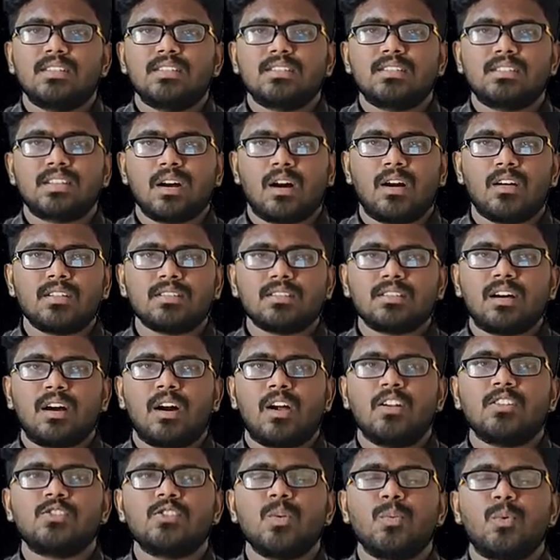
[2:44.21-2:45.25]
stars
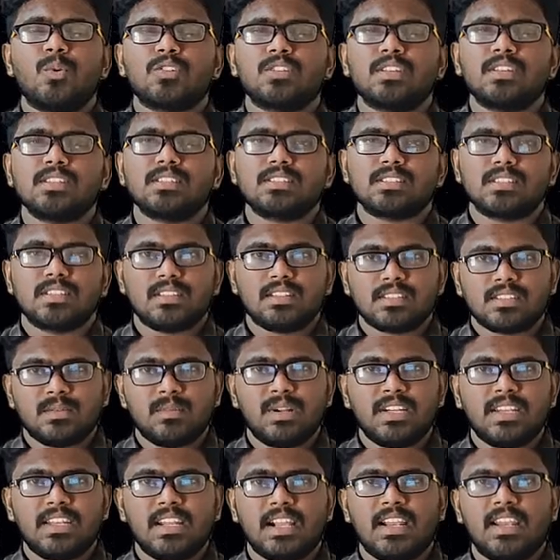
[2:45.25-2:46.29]
also possess
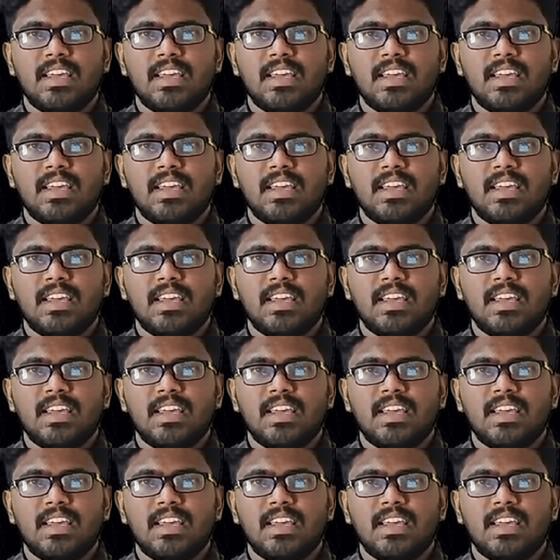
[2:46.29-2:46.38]
symmetrical